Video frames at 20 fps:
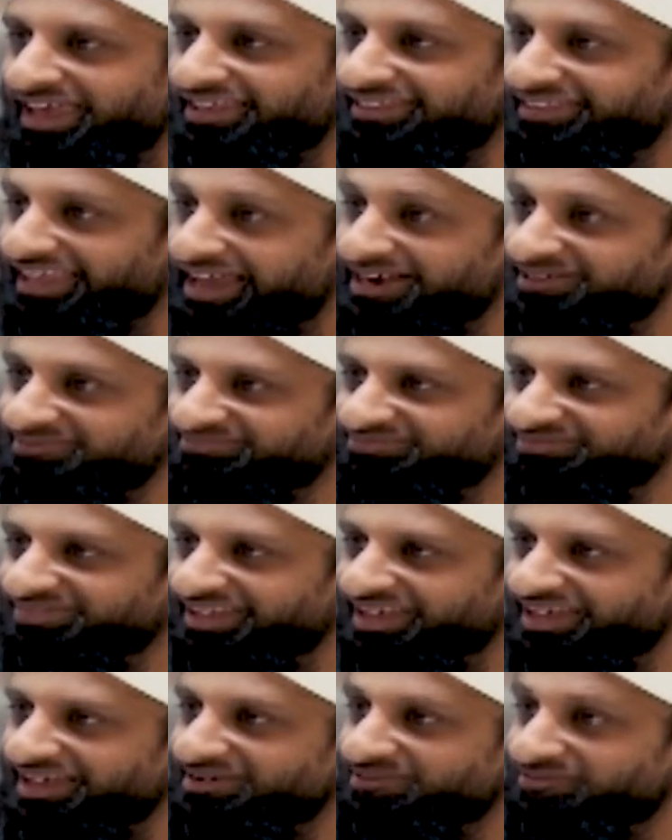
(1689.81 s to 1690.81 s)
Then
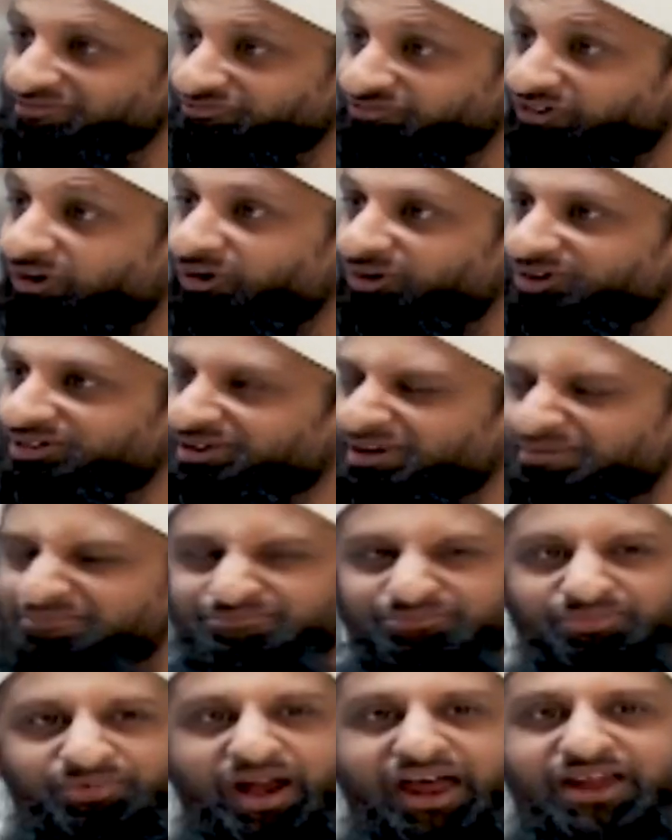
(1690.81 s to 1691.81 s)
phone,
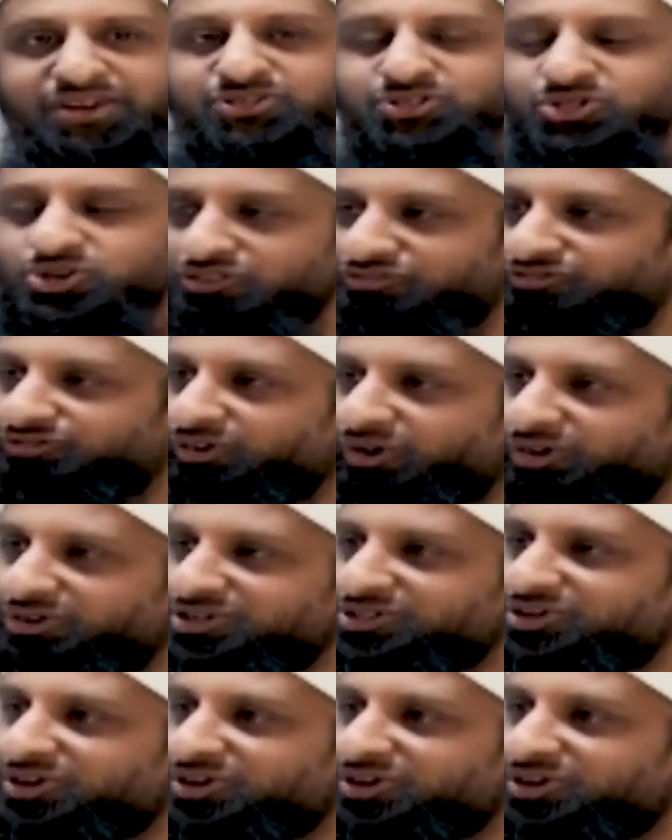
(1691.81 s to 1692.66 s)
brand new phone,